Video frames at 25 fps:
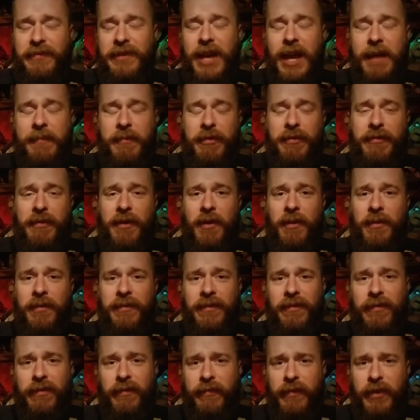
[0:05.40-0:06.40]
Game of
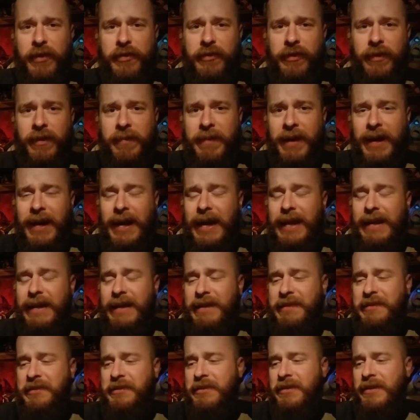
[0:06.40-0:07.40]
Thrones is officially behind
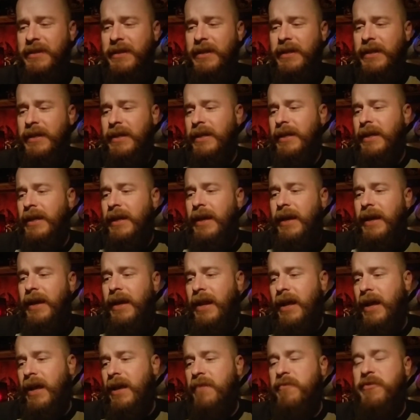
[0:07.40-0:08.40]
us,
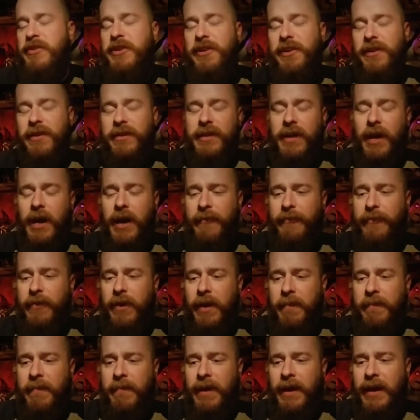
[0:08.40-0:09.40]
and I am here to
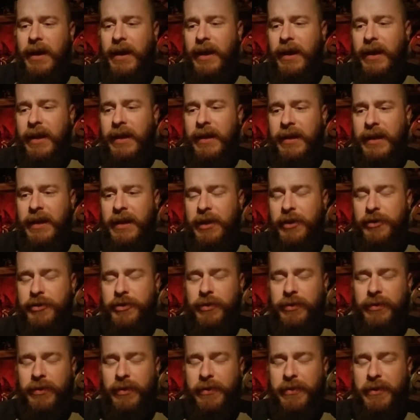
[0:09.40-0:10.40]
offer up my
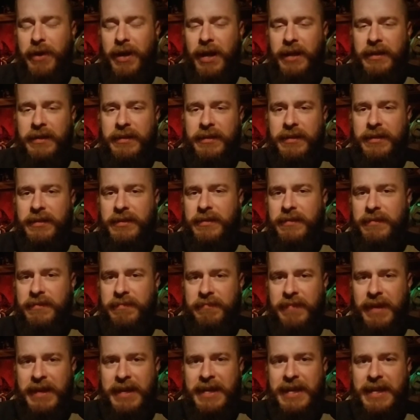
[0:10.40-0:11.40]
initial thoughts,
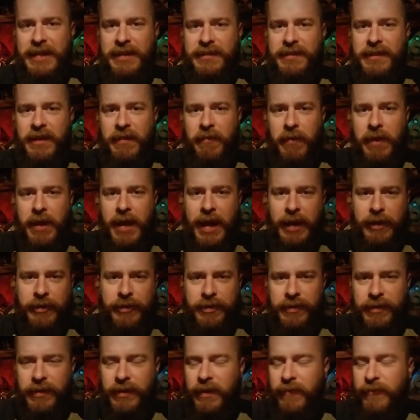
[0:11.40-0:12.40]
my instant
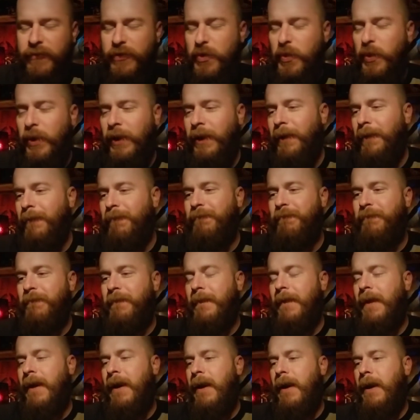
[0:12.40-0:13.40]
reaction, if you will.
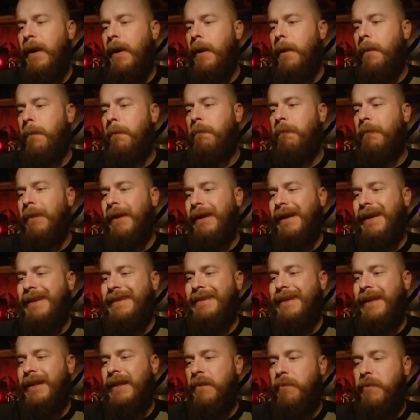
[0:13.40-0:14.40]
Like I
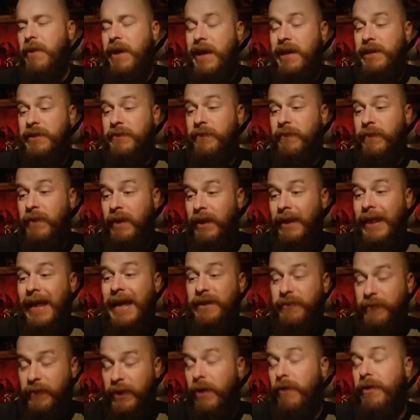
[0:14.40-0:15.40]
said in the
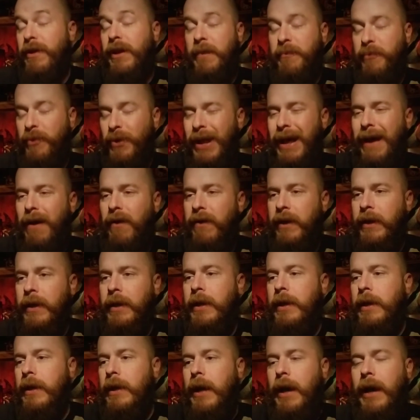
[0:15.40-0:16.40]
last video that I put out,
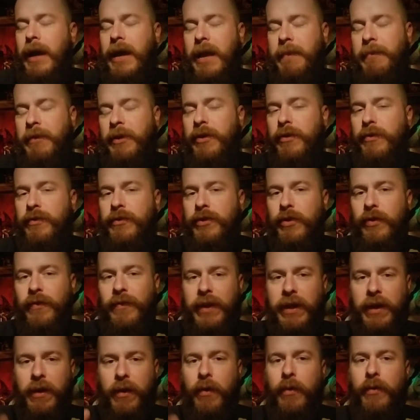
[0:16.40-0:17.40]
I aim to do 2
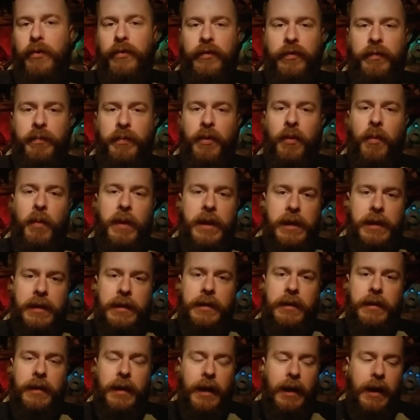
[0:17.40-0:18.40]
videos per
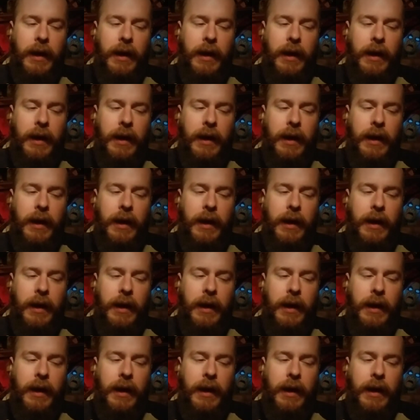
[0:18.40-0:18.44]
week,